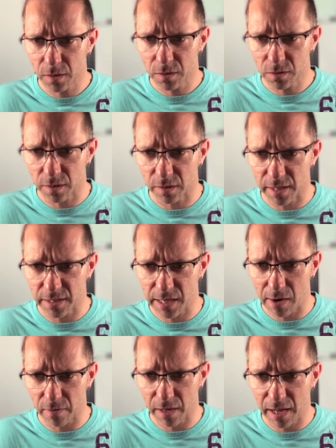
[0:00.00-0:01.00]
to this
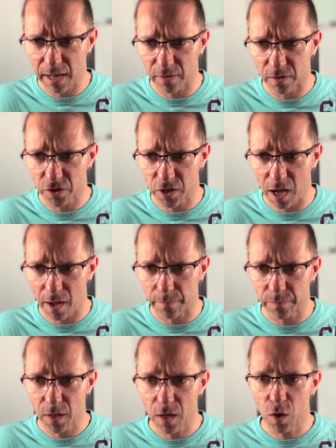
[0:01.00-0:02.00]
area here on the chart,
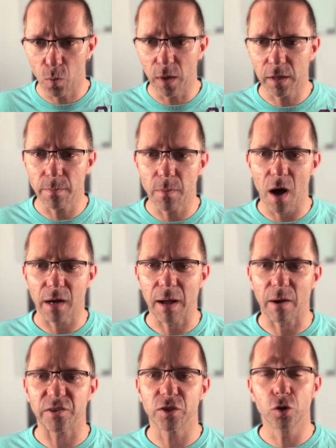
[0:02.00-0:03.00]
we can mark
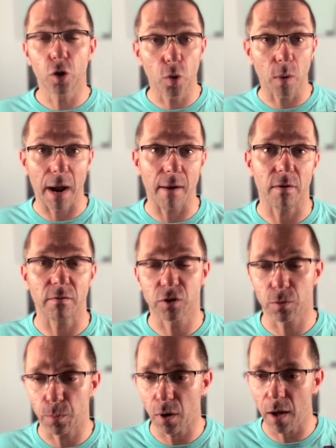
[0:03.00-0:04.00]
out a new area of
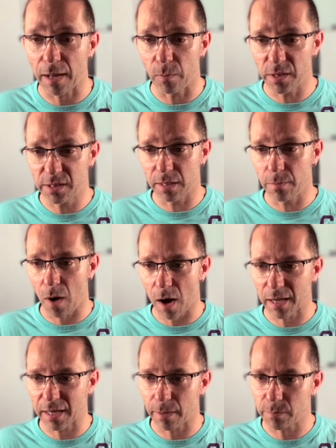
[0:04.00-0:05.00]
supply. We can see the
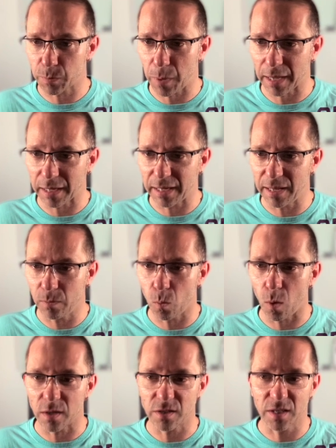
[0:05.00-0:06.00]
market comes back in
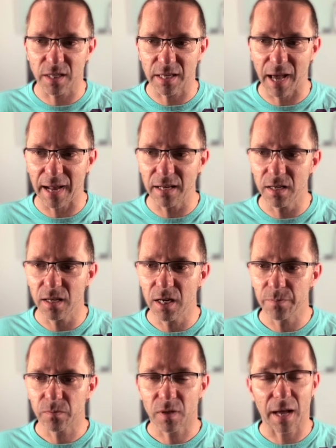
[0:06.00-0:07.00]
once again.
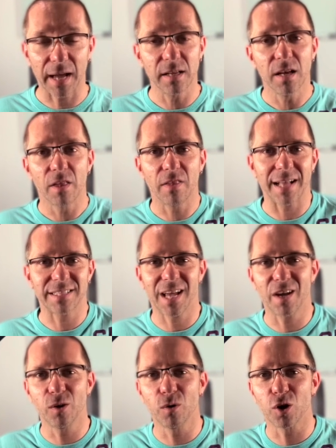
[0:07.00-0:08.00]
Okay, that's how
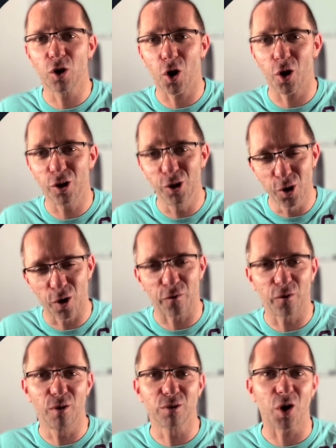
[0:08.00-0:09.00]
you can look for
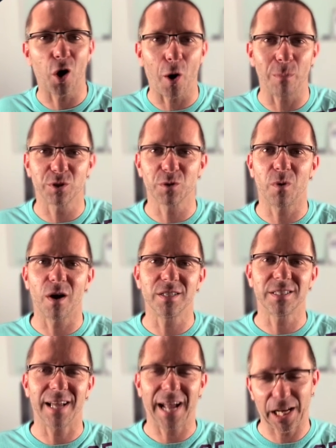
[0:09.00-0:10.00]
those optimized
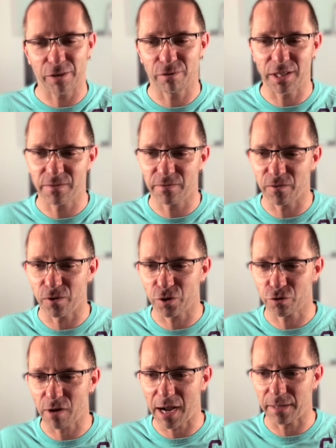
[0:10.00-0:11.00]
entries for a
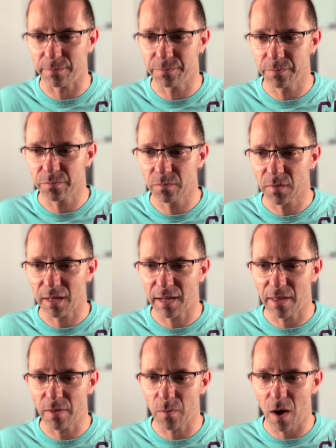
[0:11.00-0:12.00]
trade.
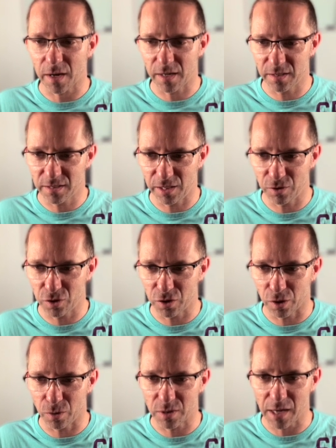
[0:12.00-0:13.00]
And the market continues to
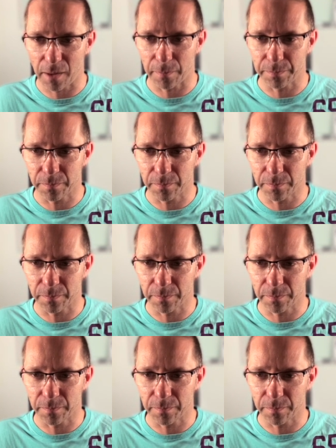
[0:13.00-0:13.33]
go down.